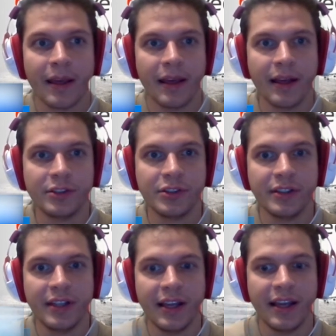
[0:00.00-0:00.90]
Uh,
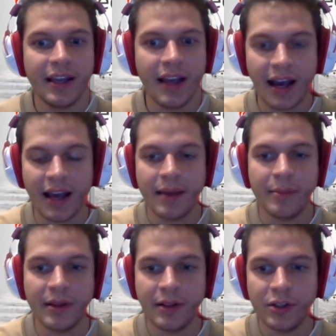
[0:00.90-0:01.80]
today
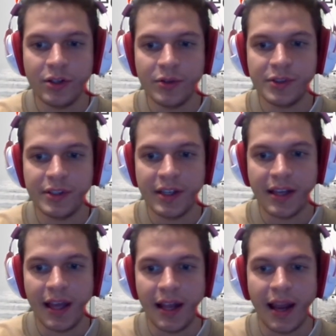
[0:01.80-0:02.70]
I'm
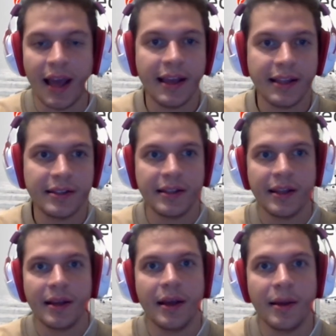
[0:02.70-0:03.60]
using a light
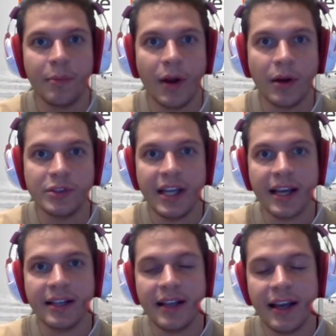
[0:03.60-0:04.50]
uh, brown
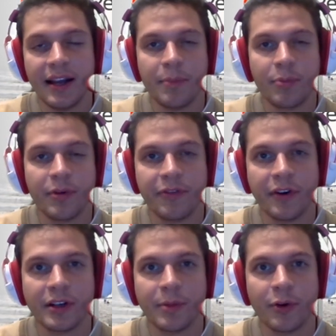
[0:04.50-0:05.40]
jacket and I
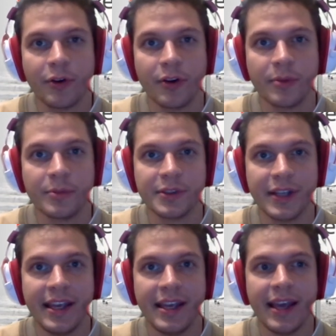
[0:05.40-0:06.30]
prefer the pronouns
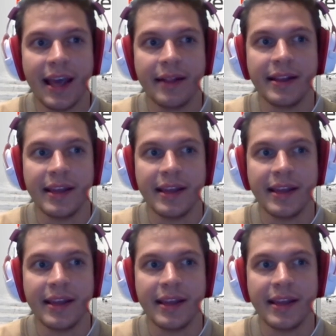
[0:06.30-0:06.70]
he and